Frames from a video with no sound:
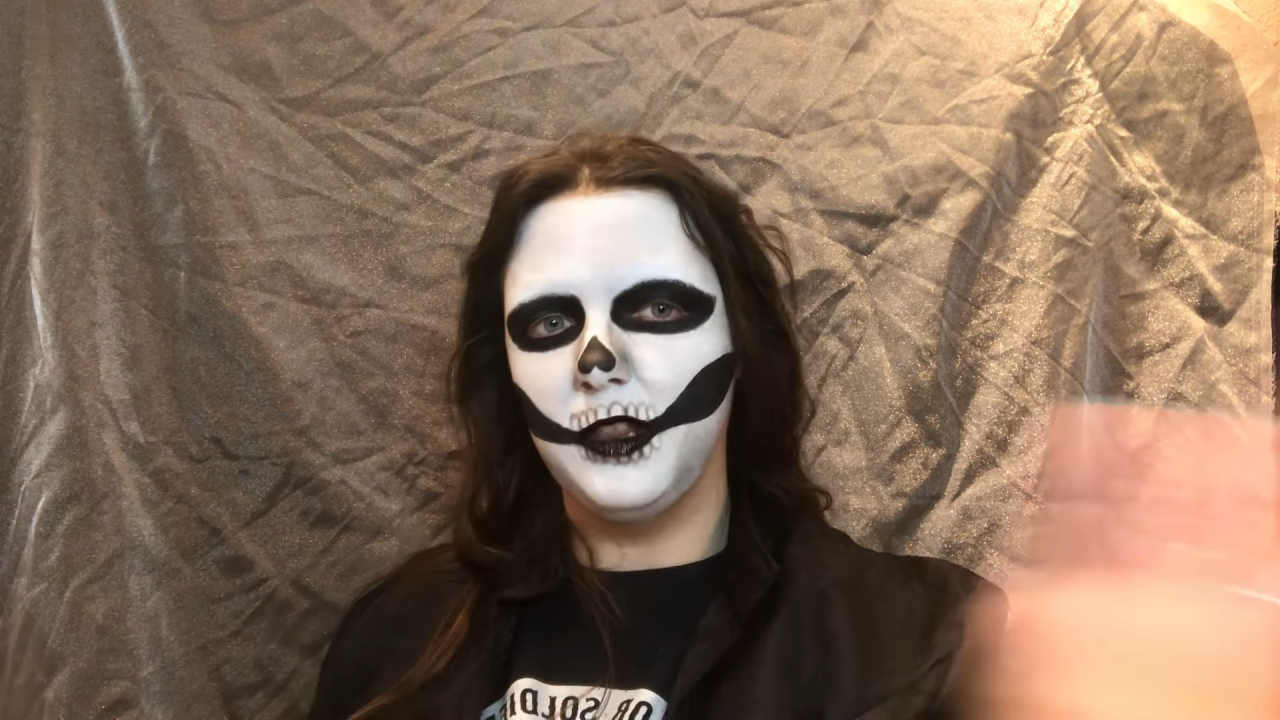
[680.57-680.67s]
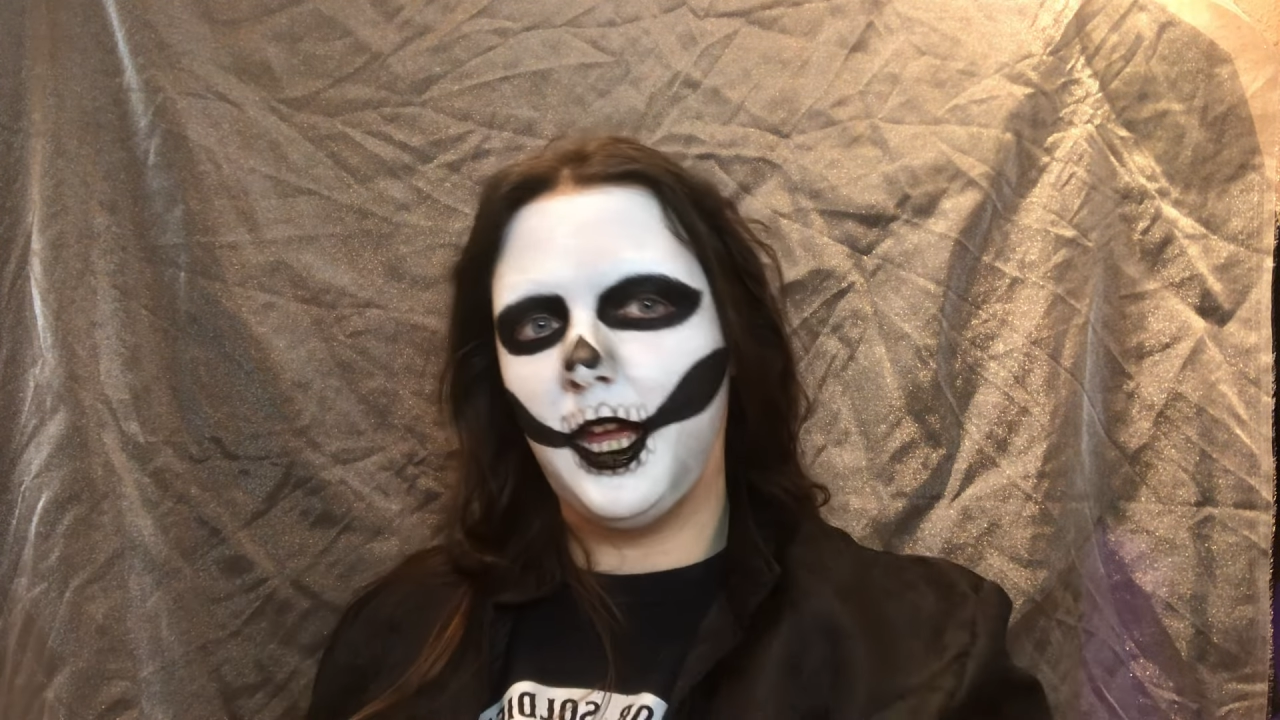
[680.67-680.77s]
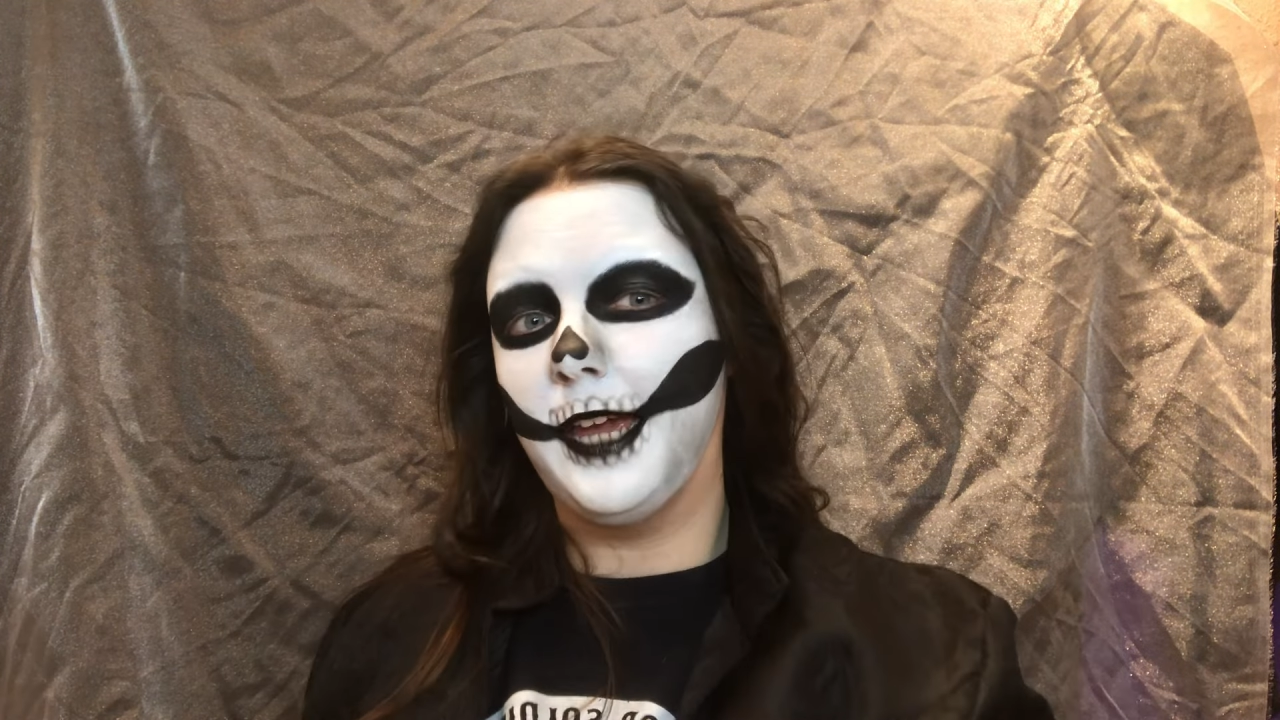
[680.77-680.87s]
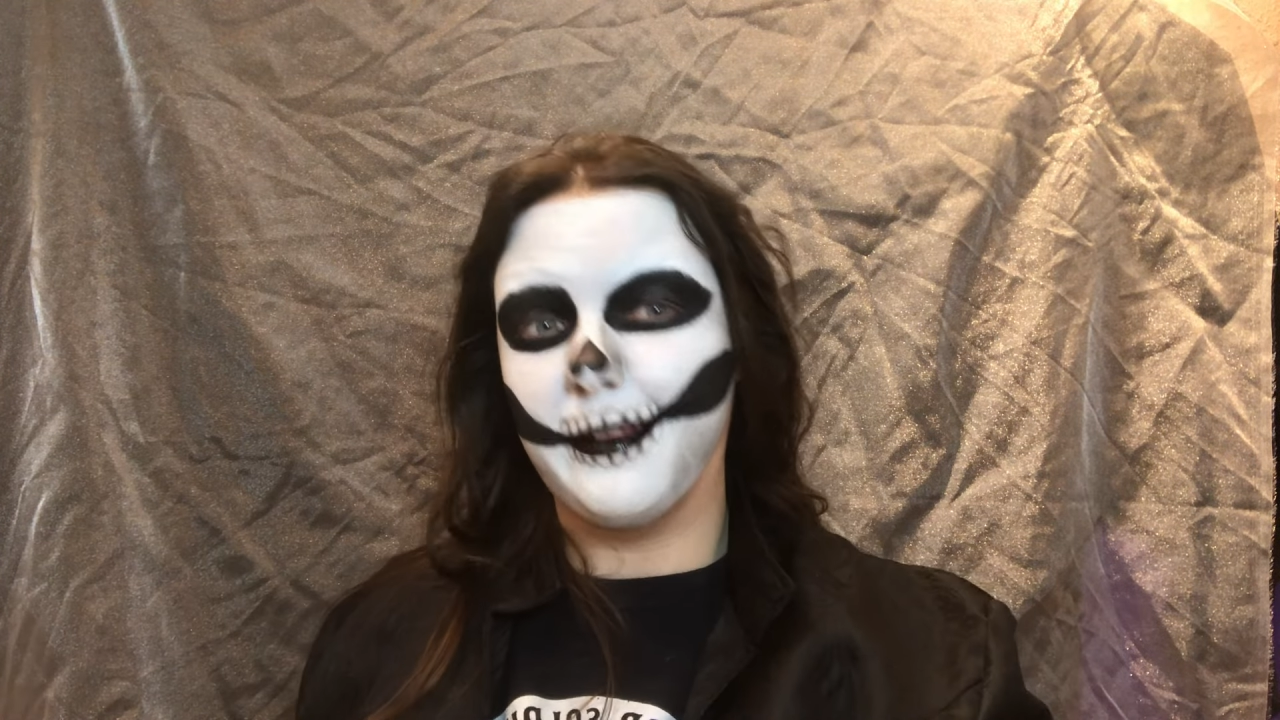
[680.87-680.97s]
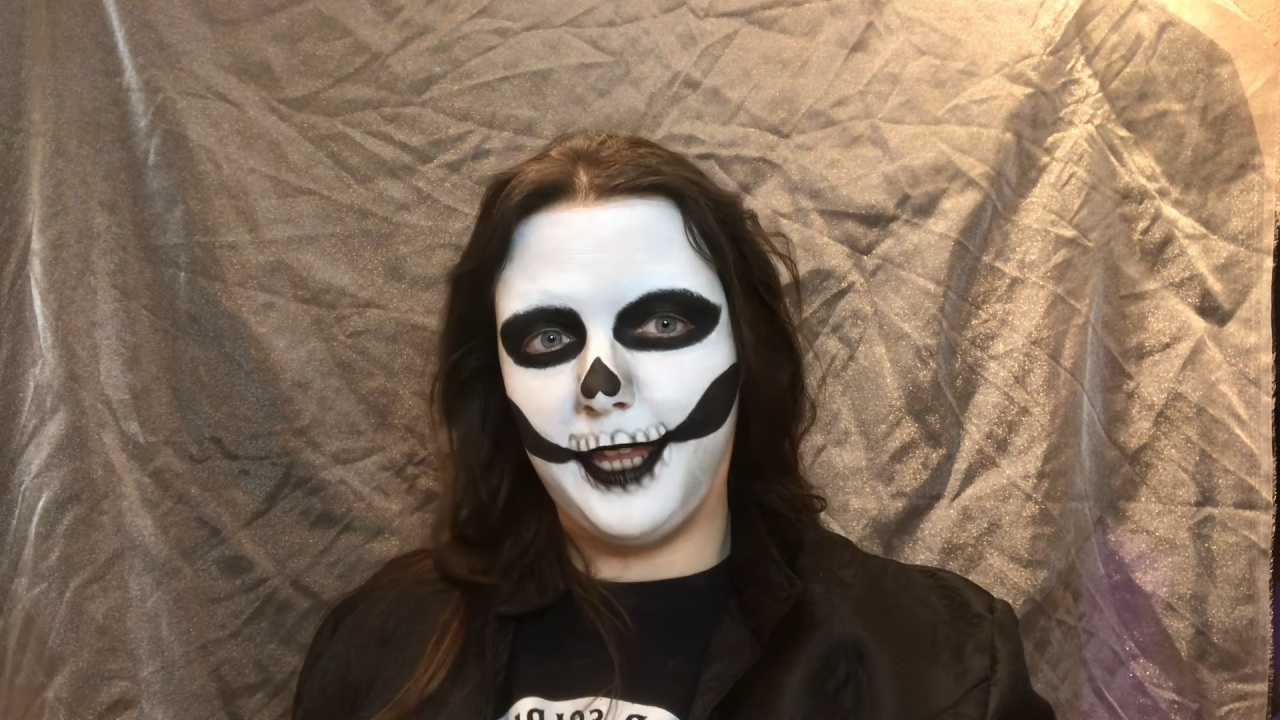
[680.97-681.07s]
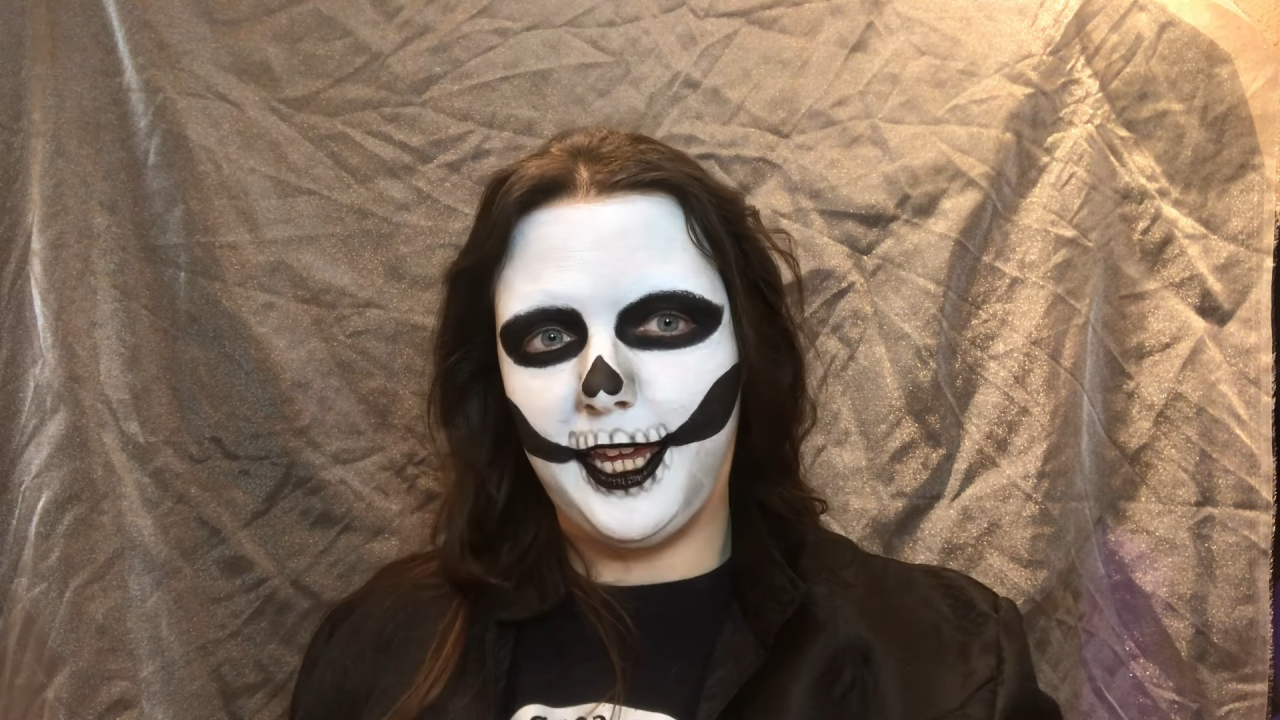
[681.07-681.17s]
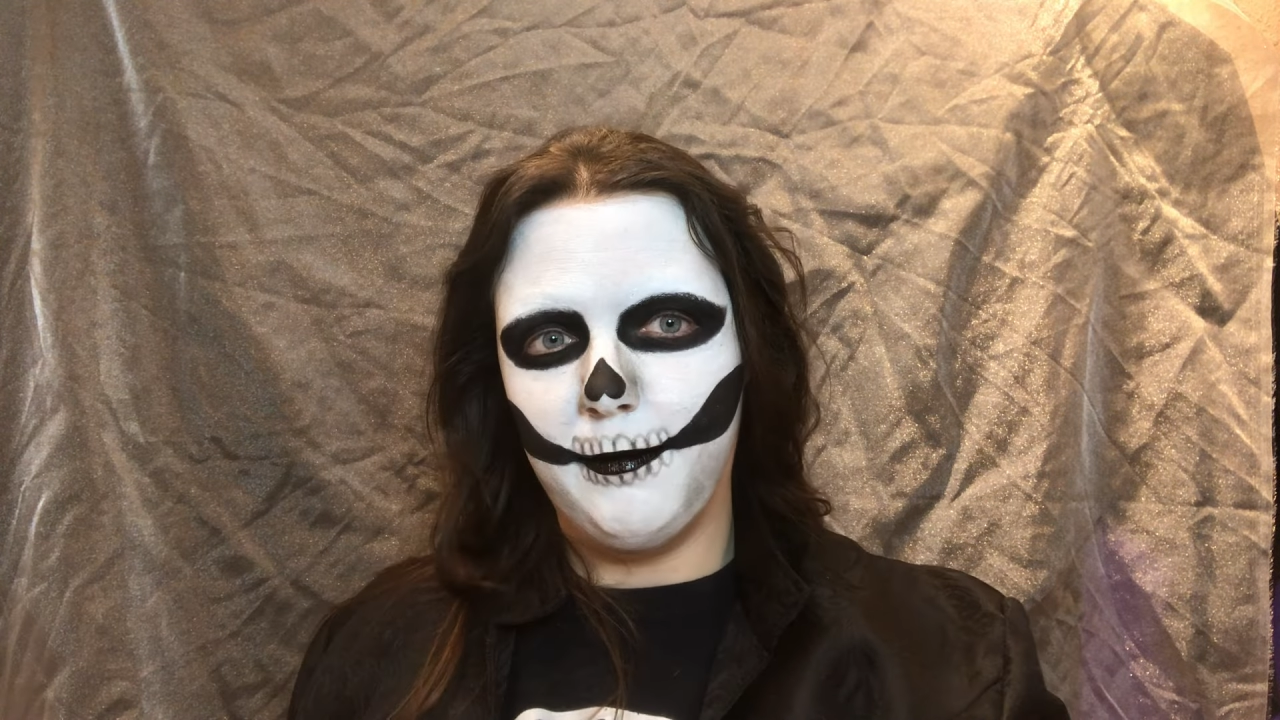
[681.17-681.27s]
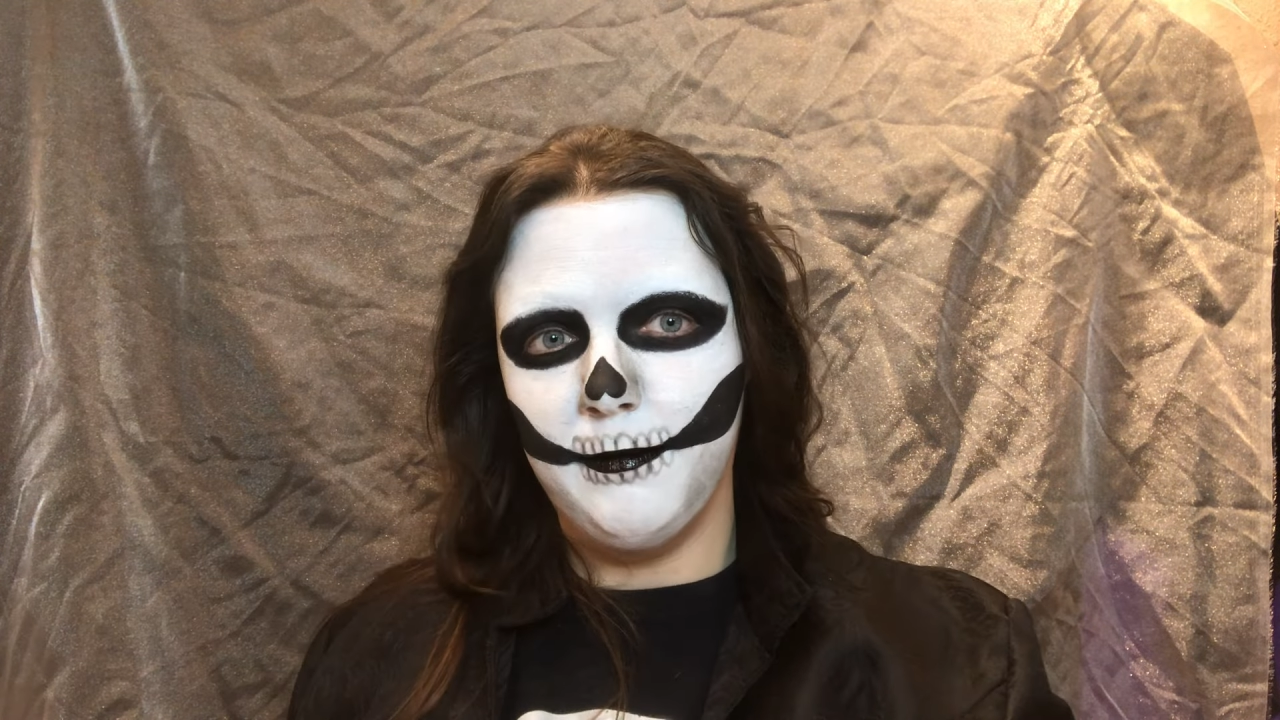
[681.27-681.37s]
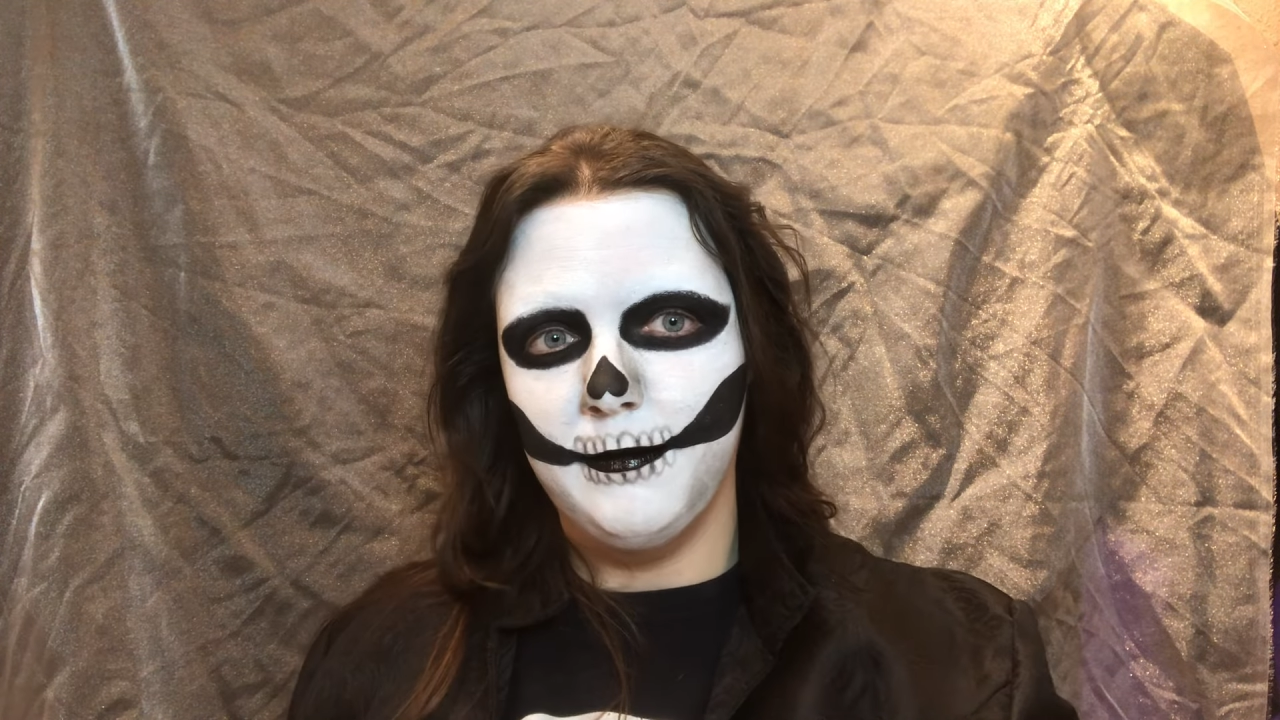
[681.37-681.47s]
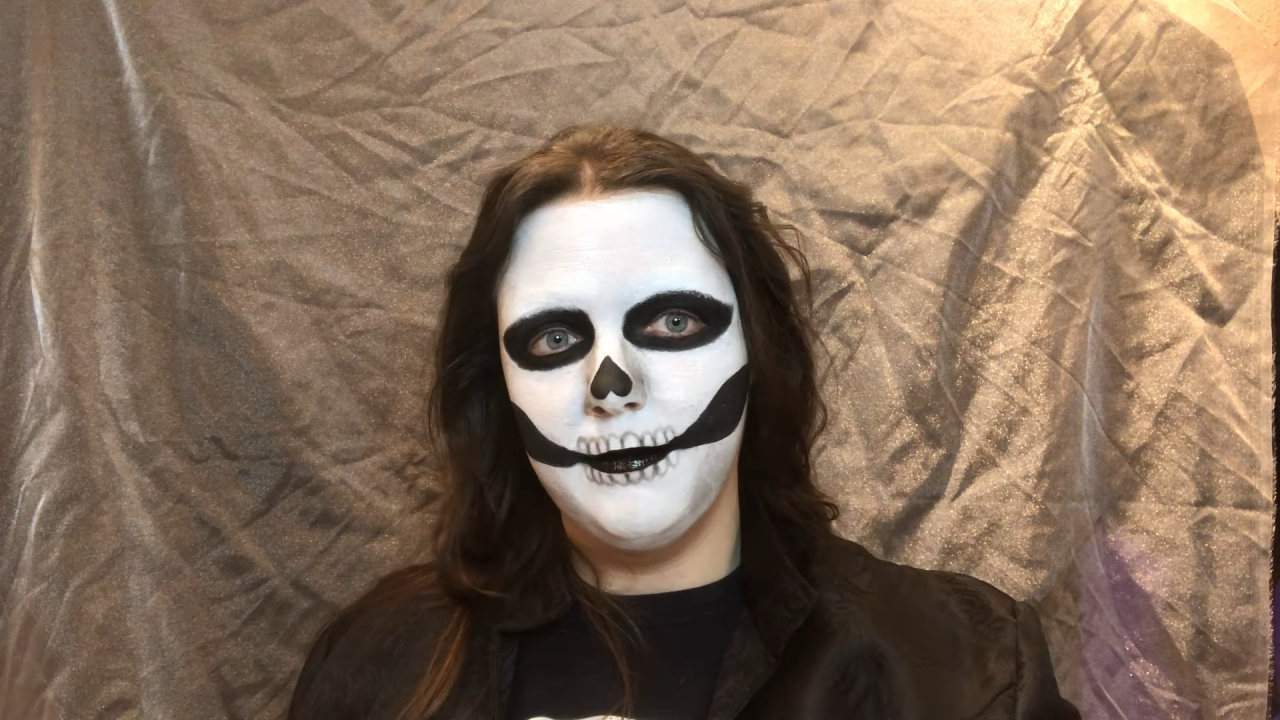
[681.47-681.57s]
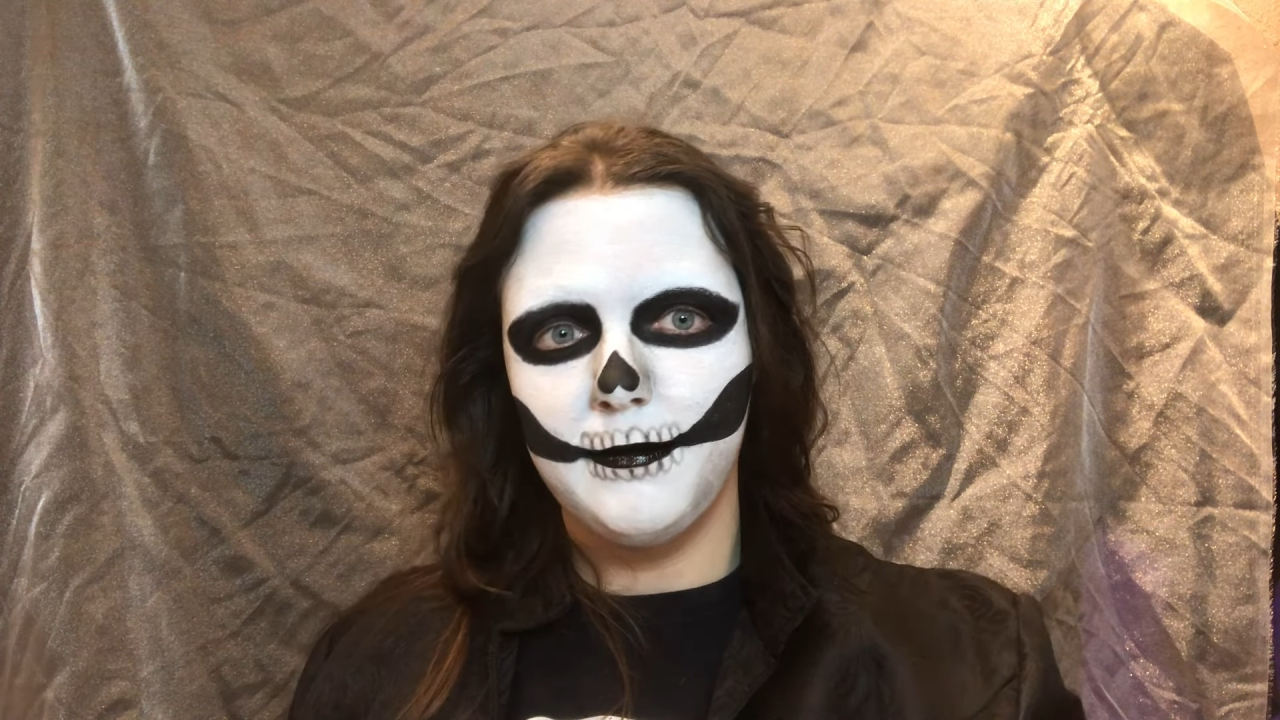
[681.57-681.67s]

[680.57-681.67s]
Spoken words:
likely.